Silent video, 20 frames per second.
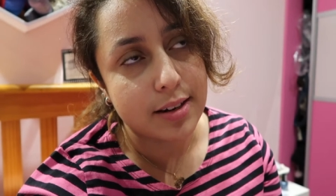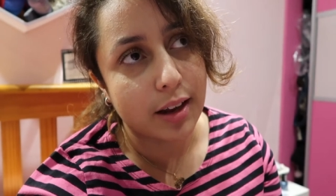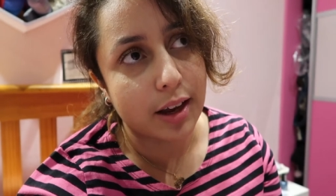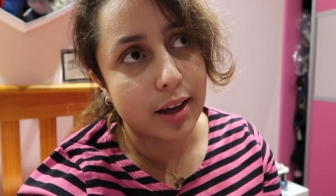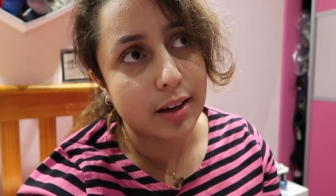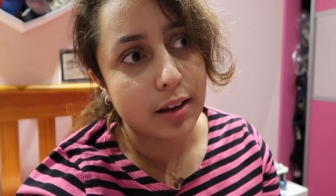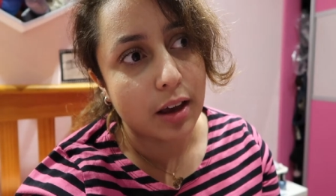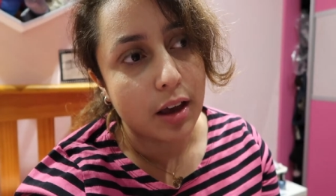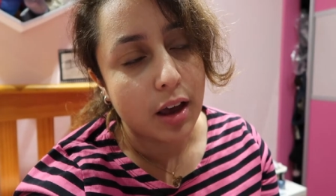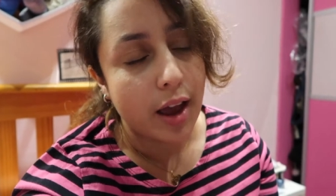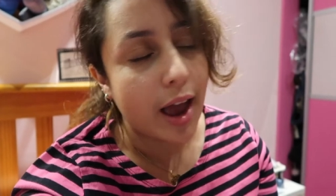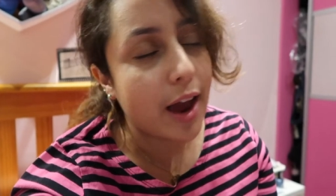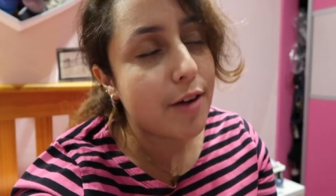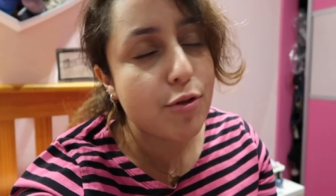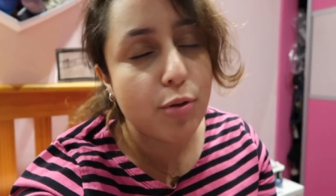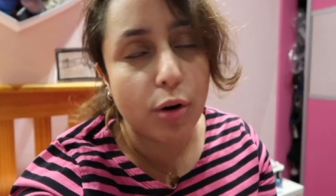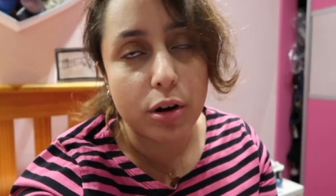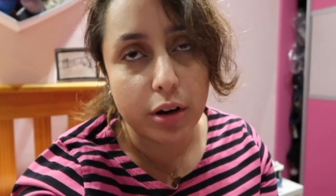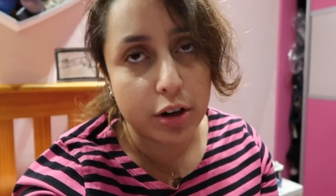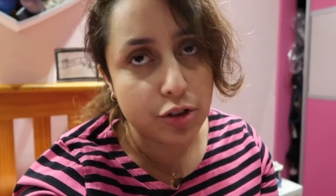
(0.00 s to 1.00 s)
Like,
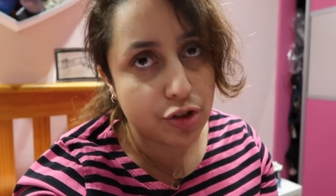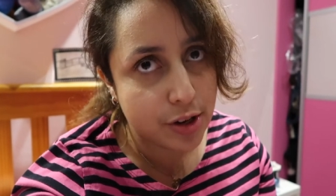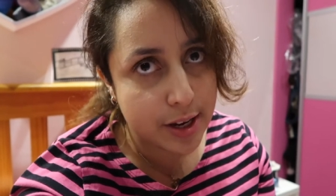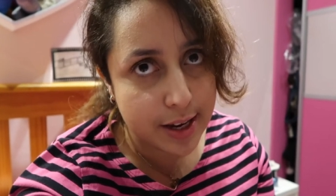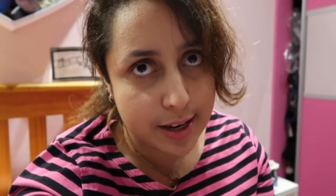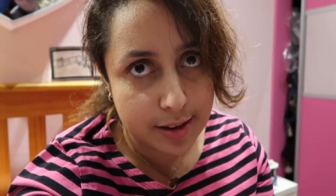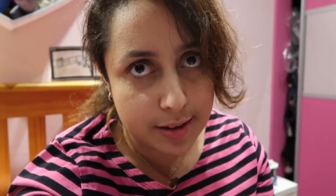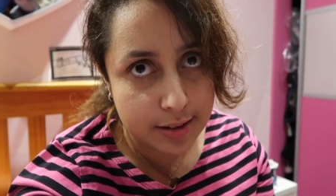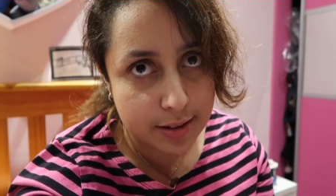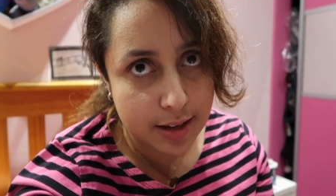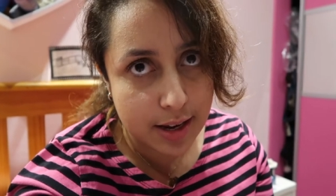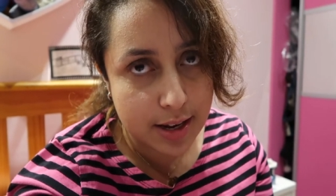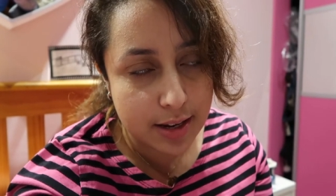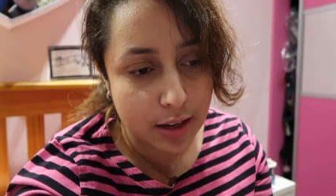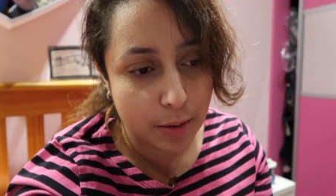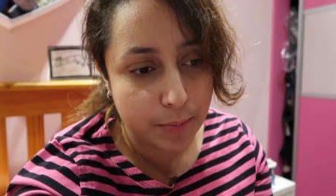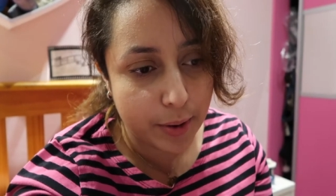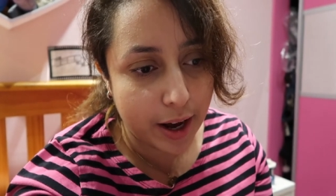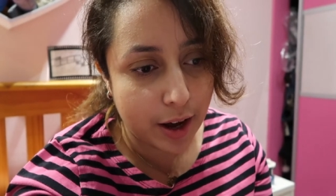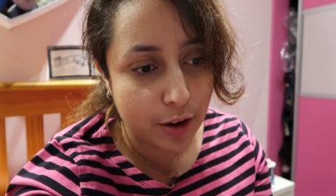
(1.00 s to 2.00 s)
everyone got cheers
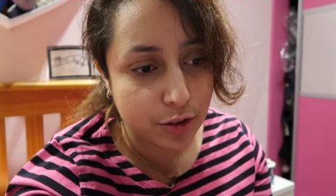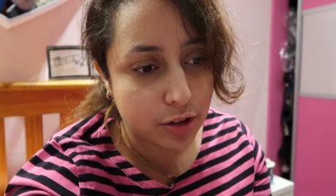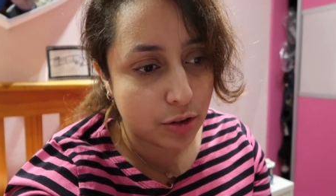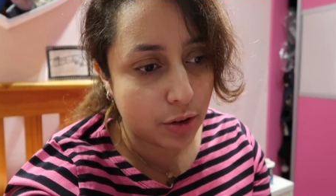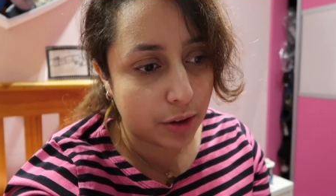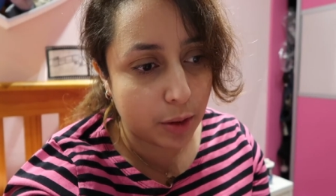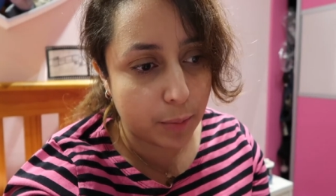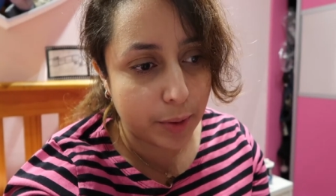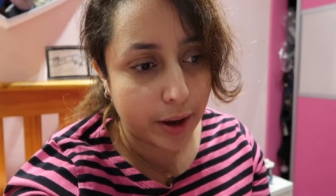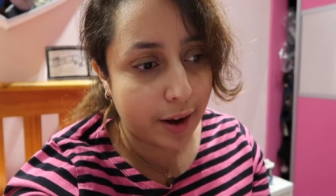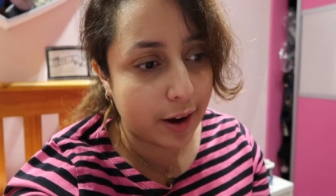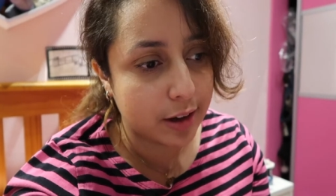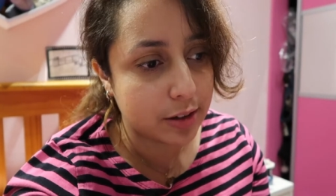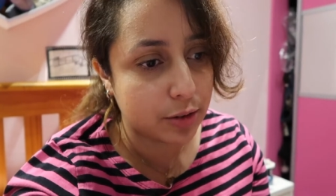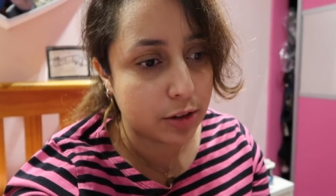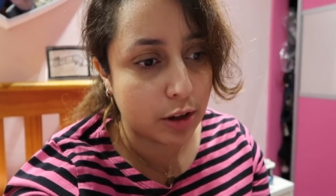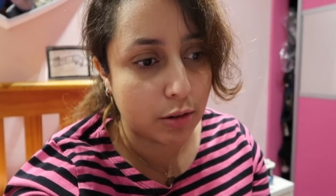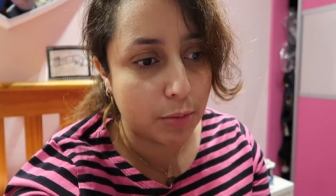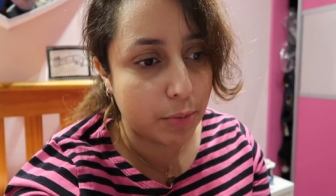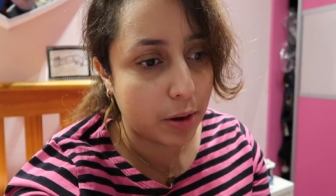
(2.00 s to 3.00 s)
in the bows, during the bows,
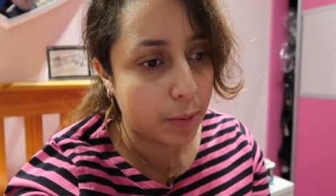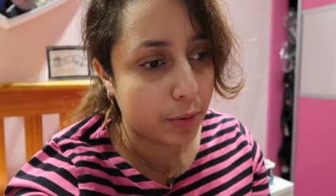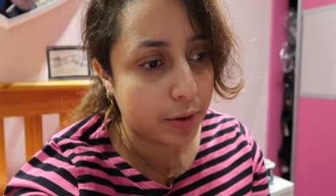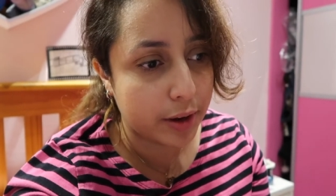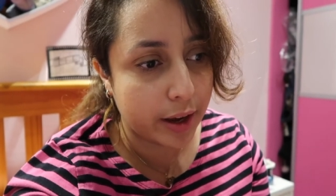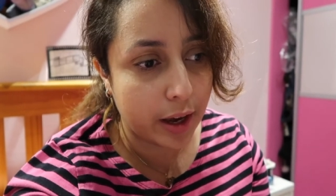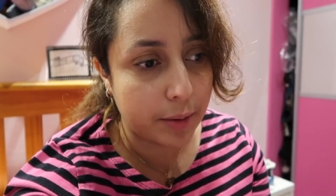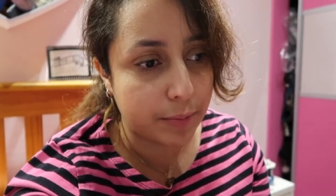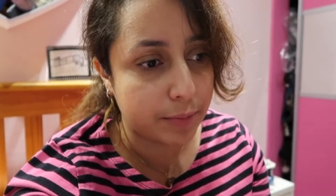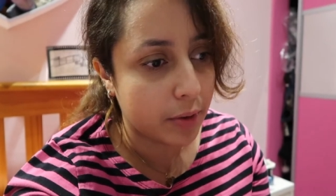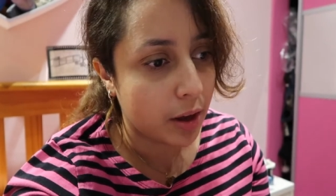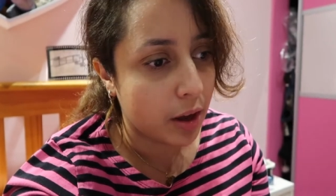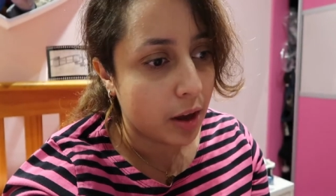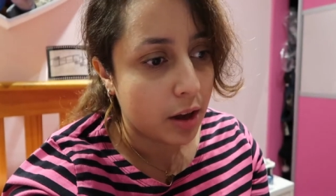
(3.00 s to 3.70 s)
you know, when people came,